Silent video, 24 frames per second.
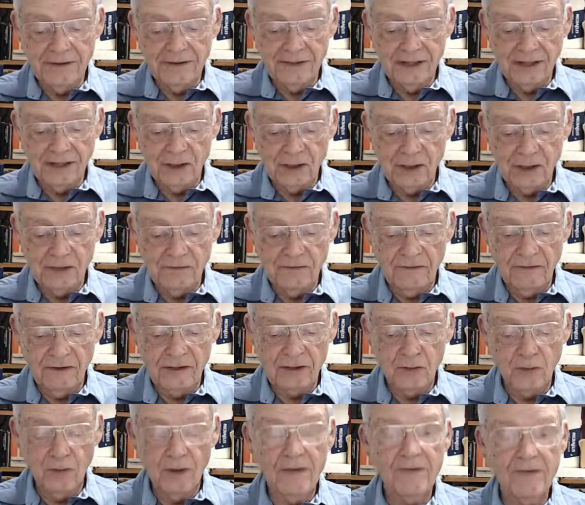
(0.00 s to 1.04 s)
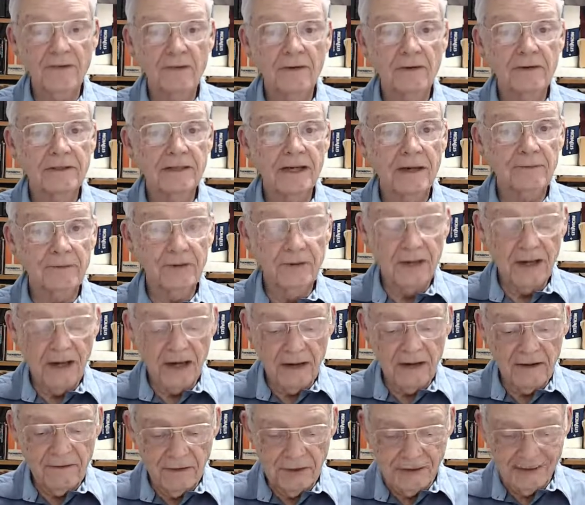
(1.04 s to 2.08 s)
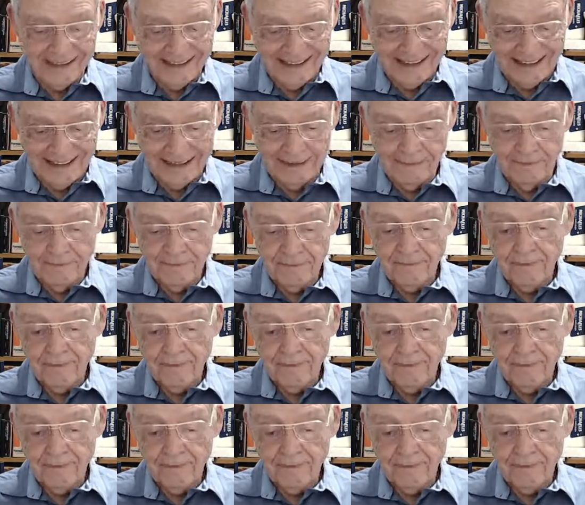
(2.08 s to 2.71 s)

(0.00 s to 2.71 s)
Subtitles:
6, verse 1 through chapter 9, verse 10,